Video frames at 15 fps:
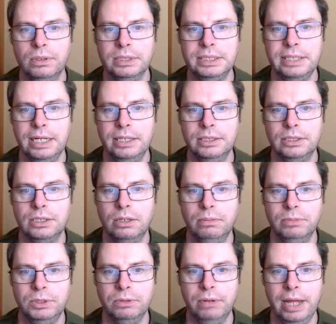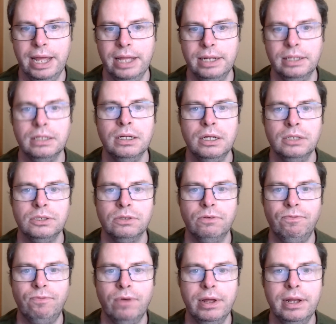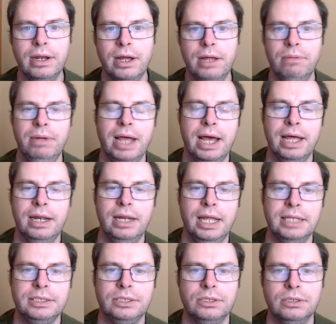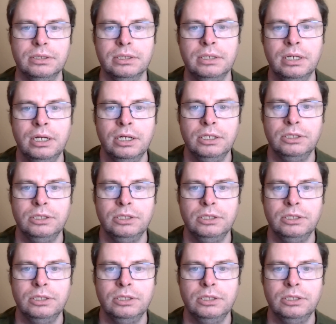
pool stages come to an end. So Friday night we had Leicester